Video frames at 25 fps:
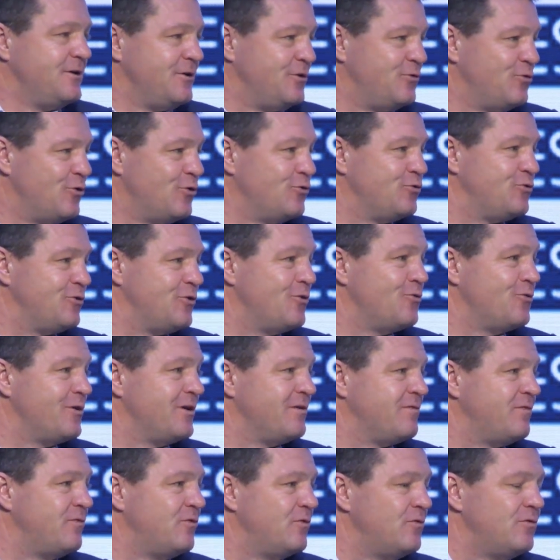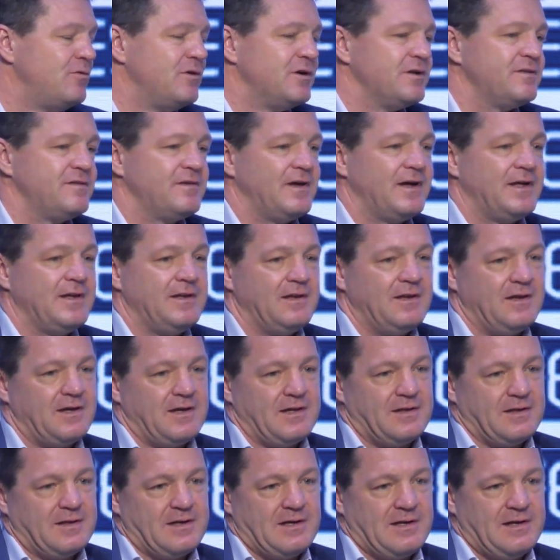growth going forward,
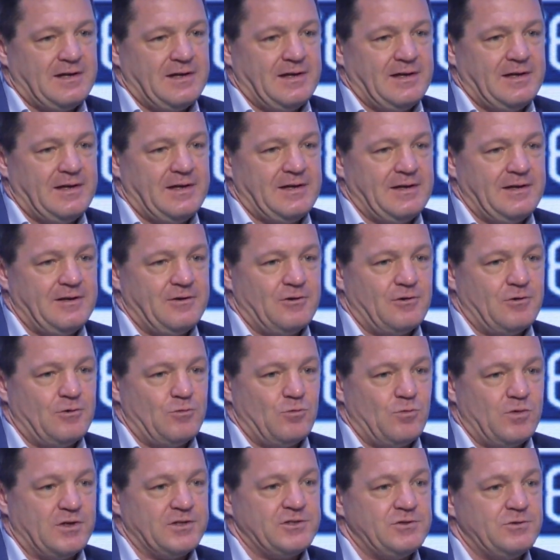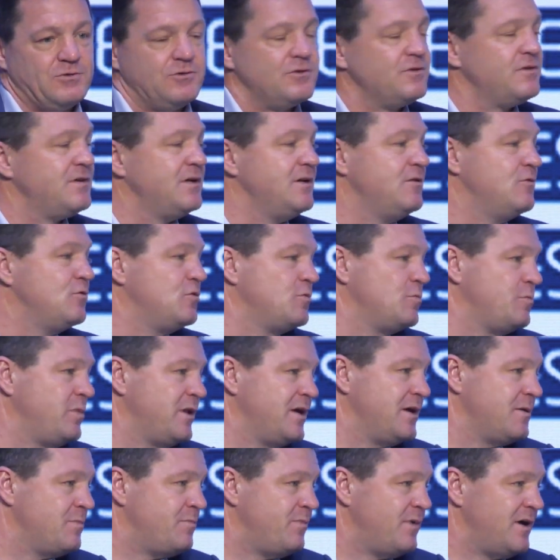and clearly IndiGo wants to continue to
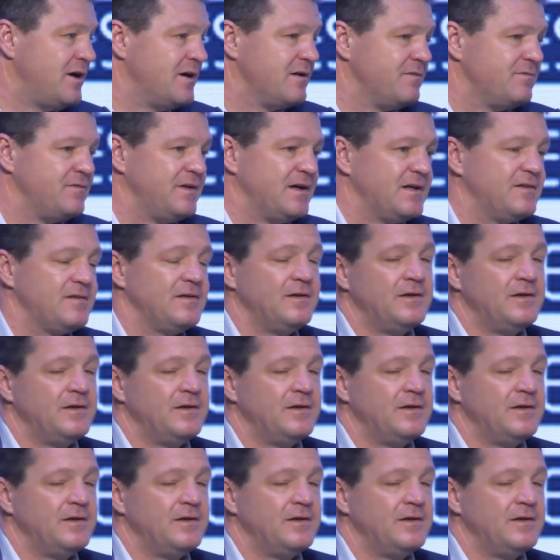play a part of that,